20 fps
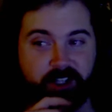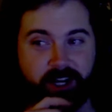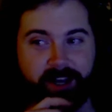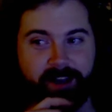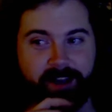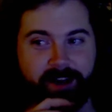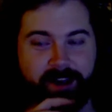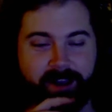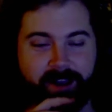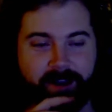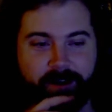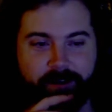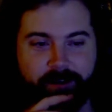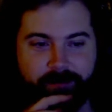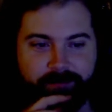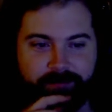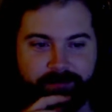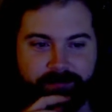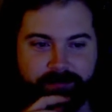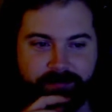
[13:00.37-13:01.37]
it out.
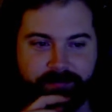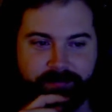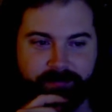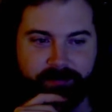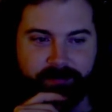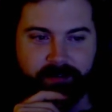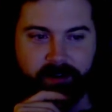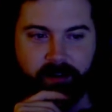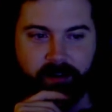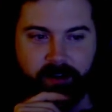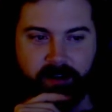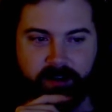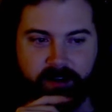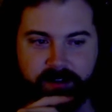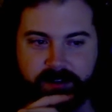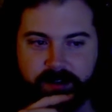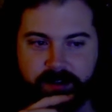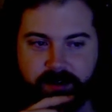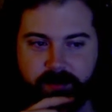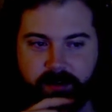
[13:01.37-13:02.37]
He
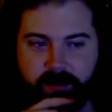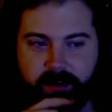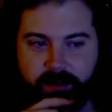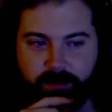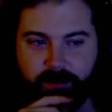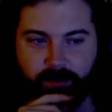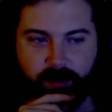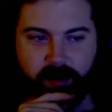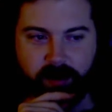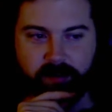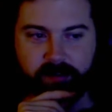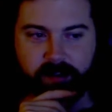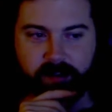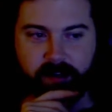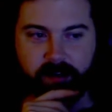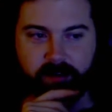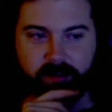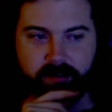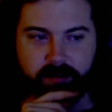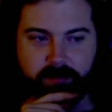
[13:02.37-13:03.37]
turned around and proudly
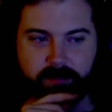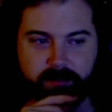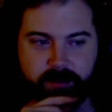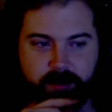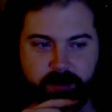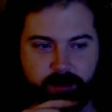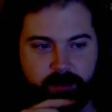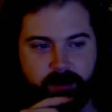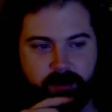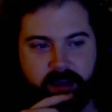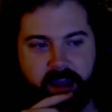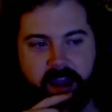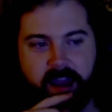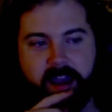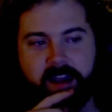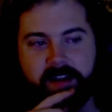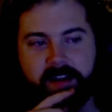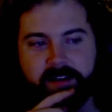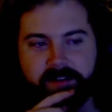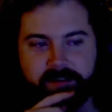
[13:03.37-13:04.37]
held up 2
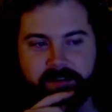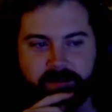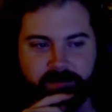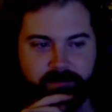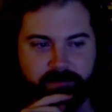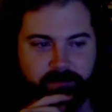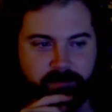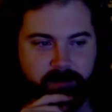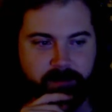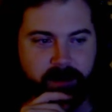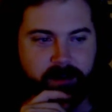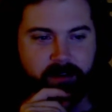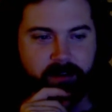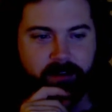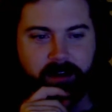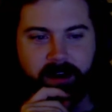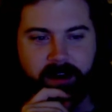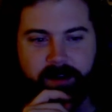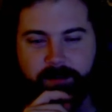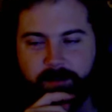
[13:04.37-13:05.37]
cans of Miller
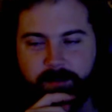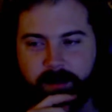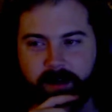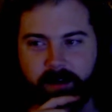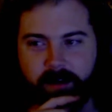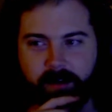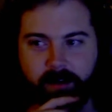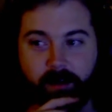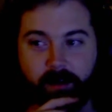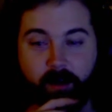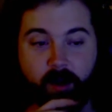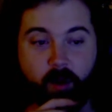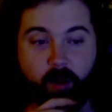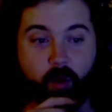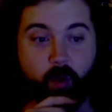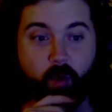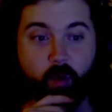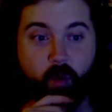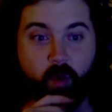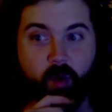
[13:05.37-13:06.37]
Lite beer.
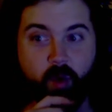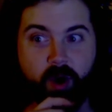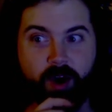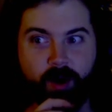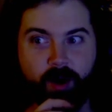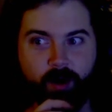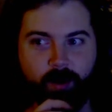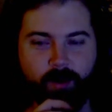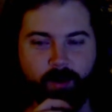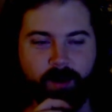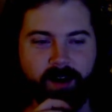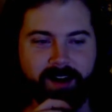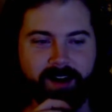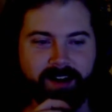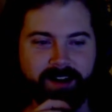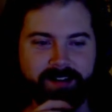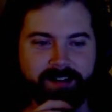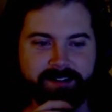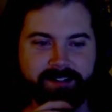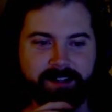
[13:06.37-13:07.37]
Whoa,
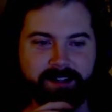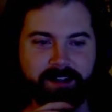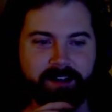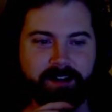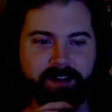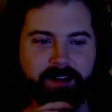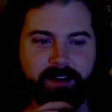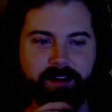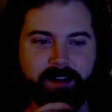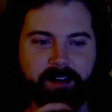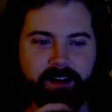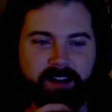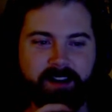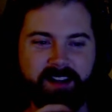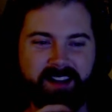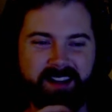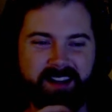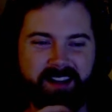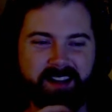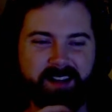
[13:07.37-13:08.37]
I said.
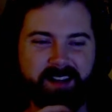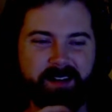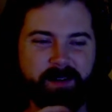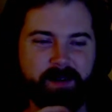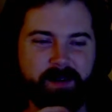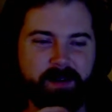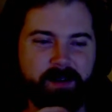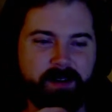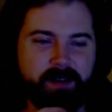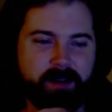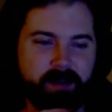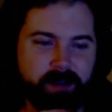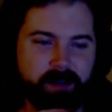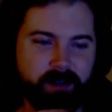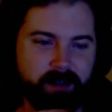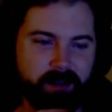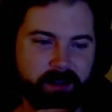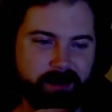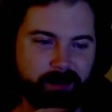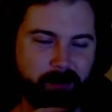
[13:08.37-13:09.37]
Ew,
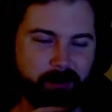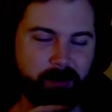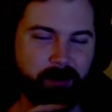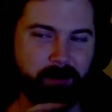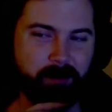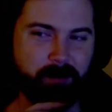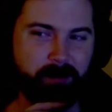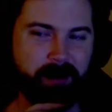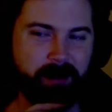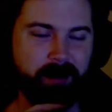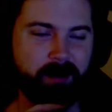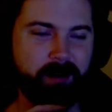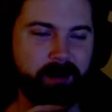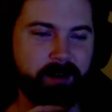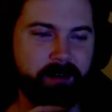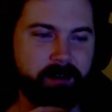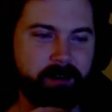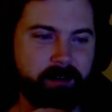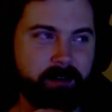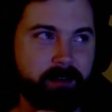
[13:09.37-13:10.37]
more
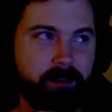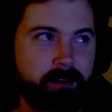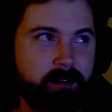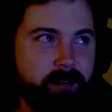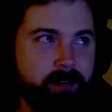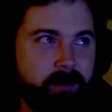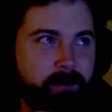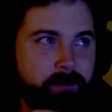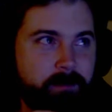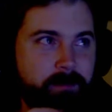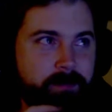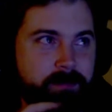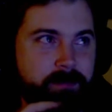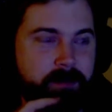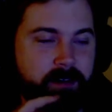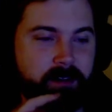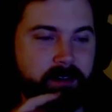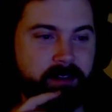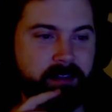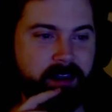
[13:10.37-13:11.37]
beer?
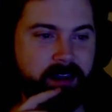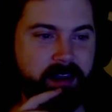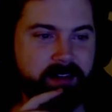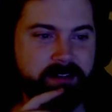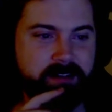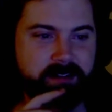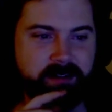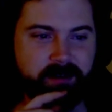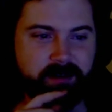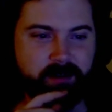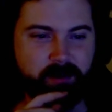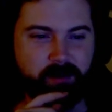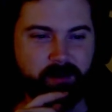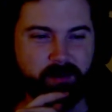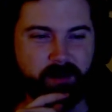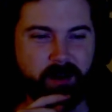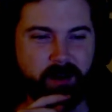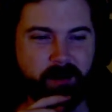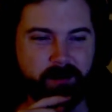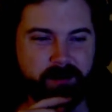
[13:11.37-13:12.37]
That's
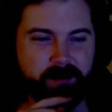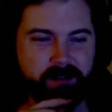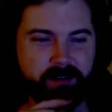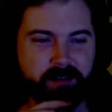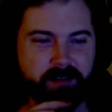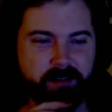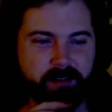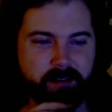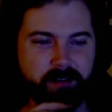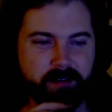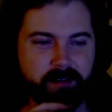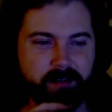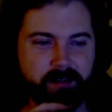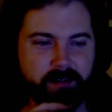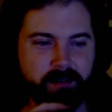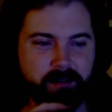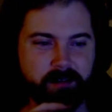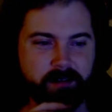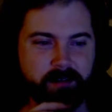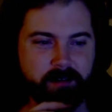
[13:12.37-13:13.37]
gross.
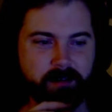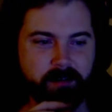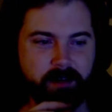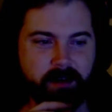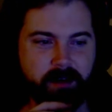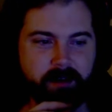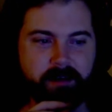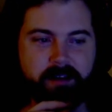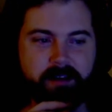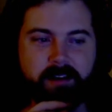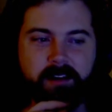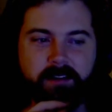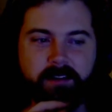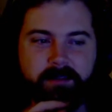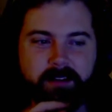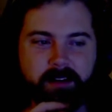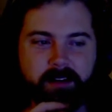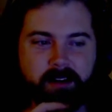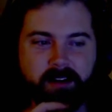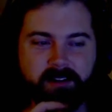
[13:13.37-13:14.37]
How did you
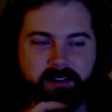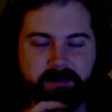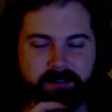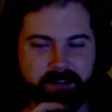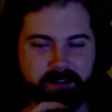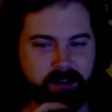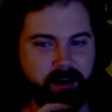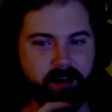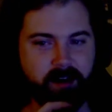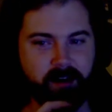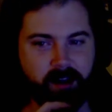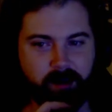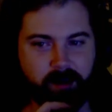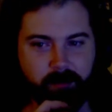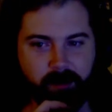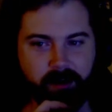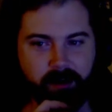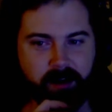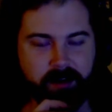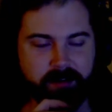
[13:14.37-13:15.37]
even know it was there?
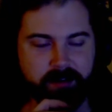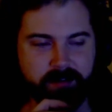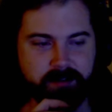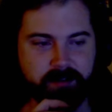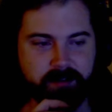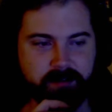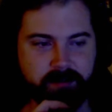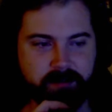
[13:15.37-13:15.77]
Kimber asked.